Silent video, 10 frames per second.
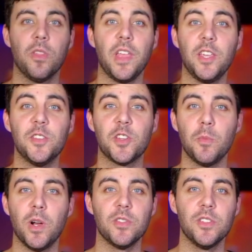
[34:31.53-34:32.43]
Thank you
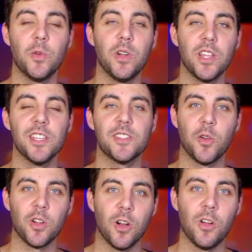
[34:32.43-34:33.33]
so much for joining us
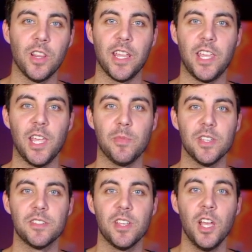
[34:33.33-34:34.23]
on our online
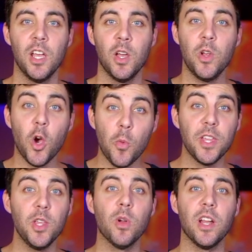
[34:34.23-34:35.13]
campus. We hope
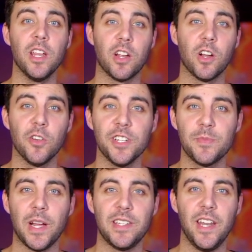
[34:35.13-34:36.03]
that you were
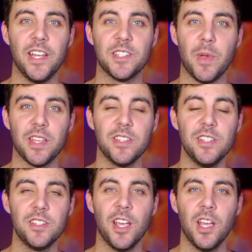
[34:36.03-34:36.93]
encouraged by today's
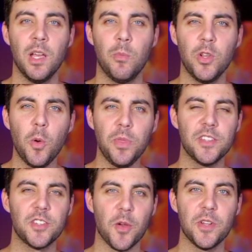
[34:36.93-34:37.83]
message. We hope
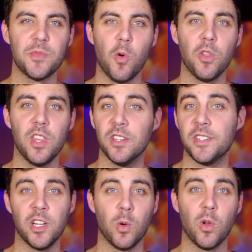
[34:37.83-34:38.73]
that so much more than
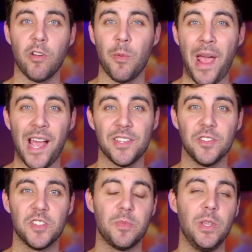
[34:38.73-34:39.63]
just hearing one of our
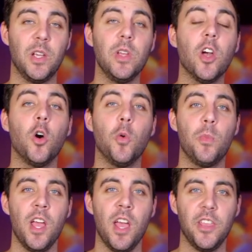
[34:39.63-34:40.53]
pastors speak, we hope
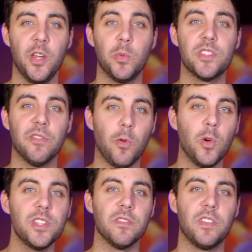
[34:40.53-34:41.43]
that it was the
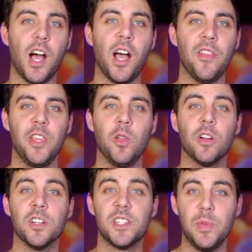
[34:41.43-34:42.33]
voice of God that you
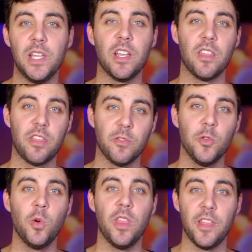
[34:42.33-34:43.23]
heard speaking
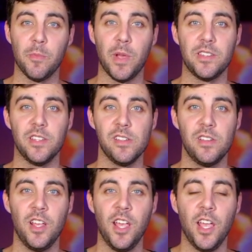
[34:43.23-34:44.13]
through their
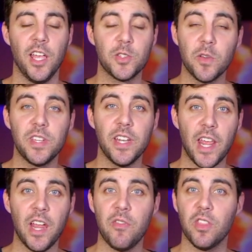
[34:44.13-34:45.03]
message. And so if
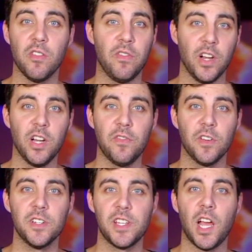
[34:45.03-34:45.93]
today, for the very
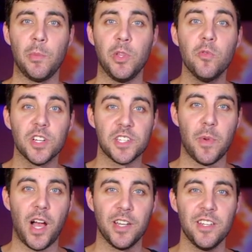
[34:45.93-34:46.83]
first time, you
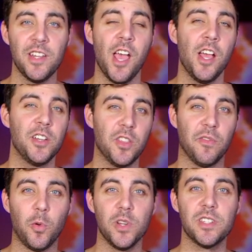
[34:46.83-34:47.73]
responded to
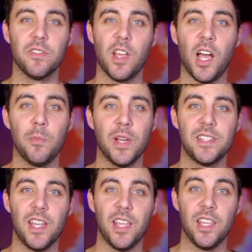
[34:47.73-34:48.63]
the voice of God by
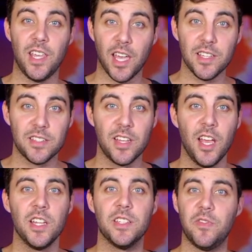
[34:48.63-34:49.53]
saying yes
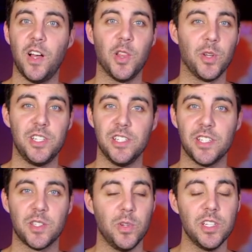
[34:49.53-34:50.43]
to following
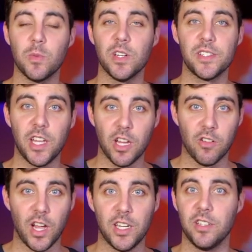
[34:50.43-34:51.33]
Jesus, we just want to say
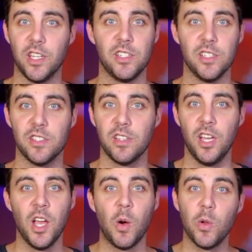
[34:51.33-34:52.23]
congratulations.
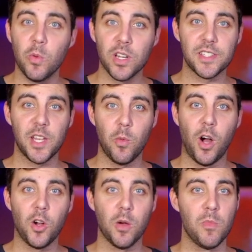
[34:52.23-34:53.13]
We want to say
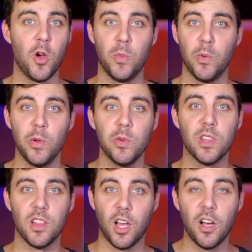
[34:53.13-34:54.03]
welcome home, and we
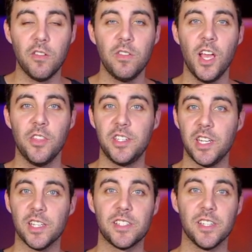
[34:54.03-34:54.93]
would love the
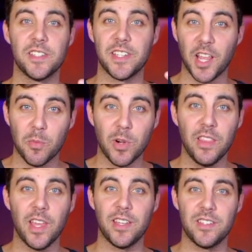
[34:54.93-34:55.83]
chance to
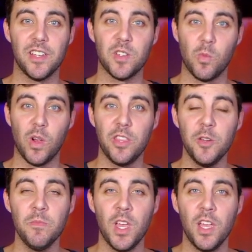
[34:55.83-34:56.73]
celebrate that decision with
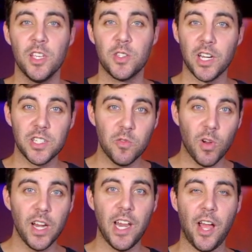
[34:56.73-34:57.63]
you. So actually
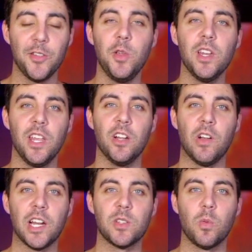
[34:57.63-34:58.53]
right now, you can
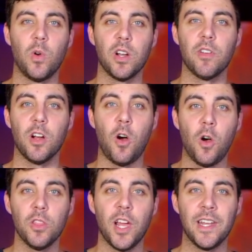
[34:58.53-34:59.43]
interact with one of our
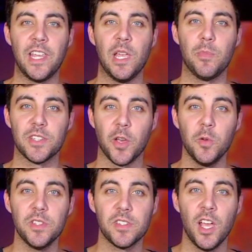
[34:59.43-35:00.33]
online campus
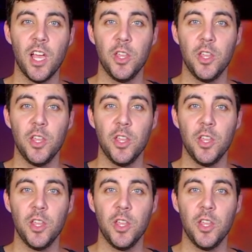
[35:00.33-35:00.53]
hosts.